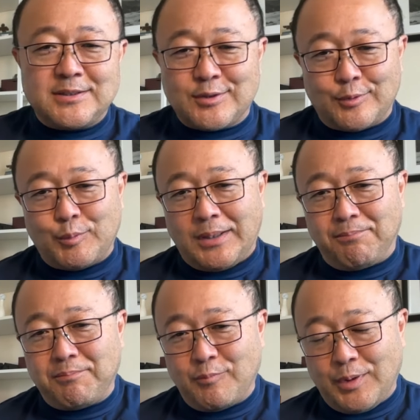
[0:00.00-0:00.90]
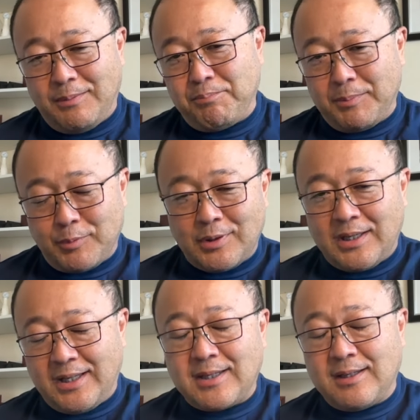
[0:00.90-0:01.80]
So when people
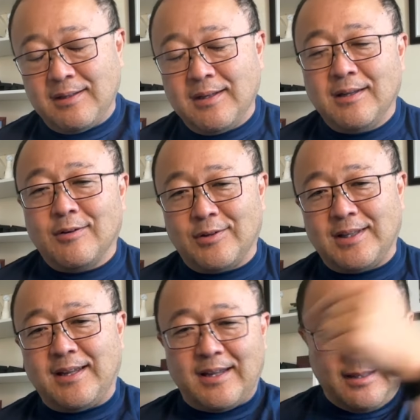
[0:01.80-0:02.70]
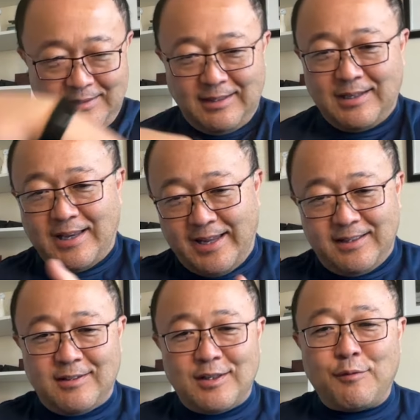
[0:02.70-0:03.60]
click on the ad, they
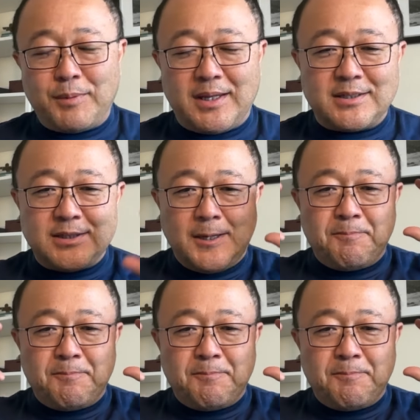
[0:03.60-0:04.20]
land on this page.